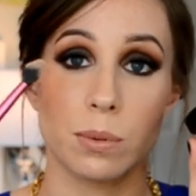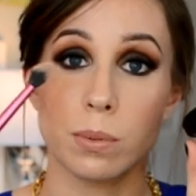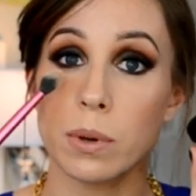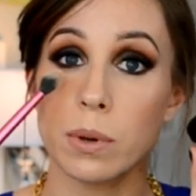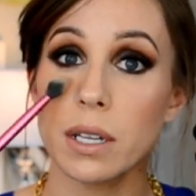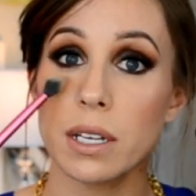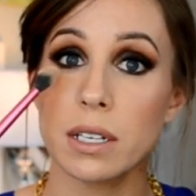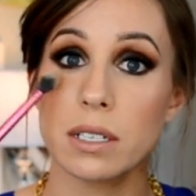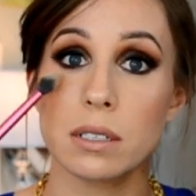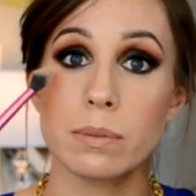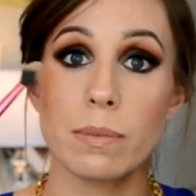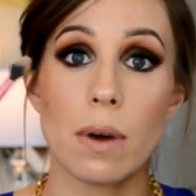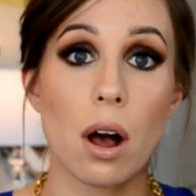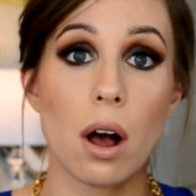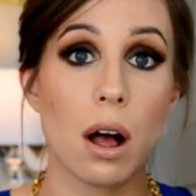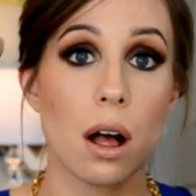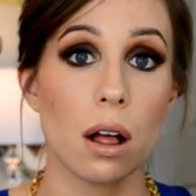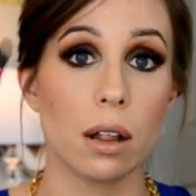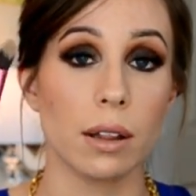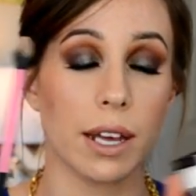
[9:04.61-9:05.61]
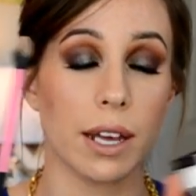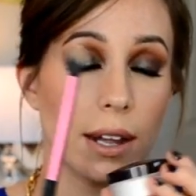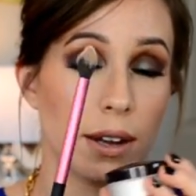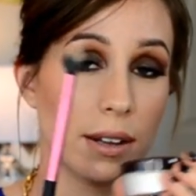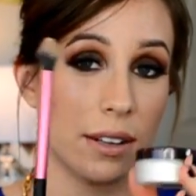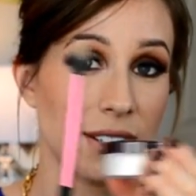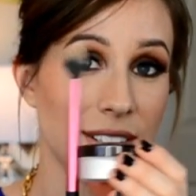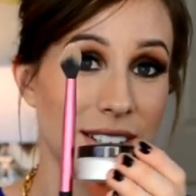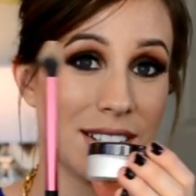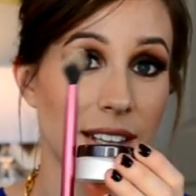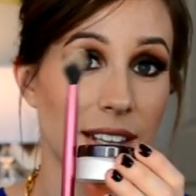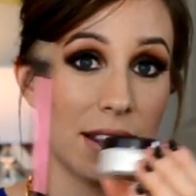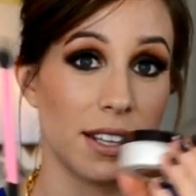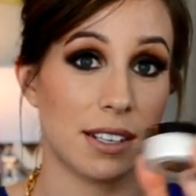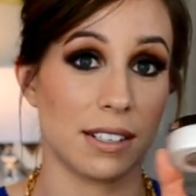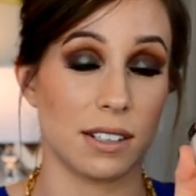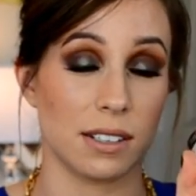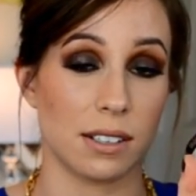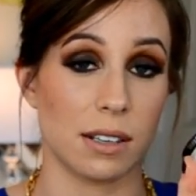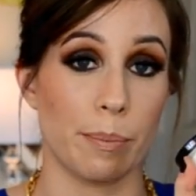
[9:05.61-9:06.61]
really small, and
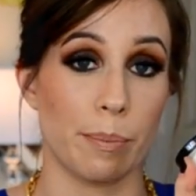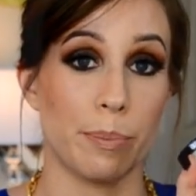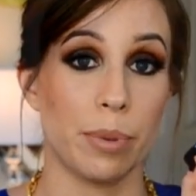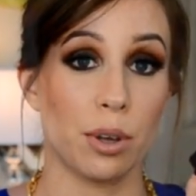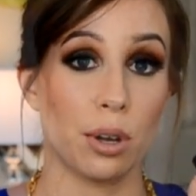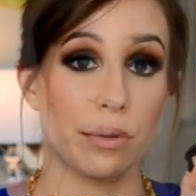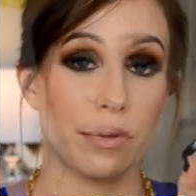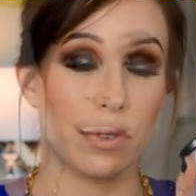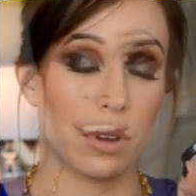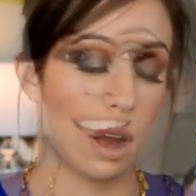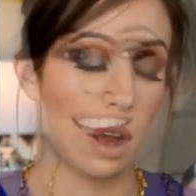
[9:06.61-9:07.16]
this is a beautiful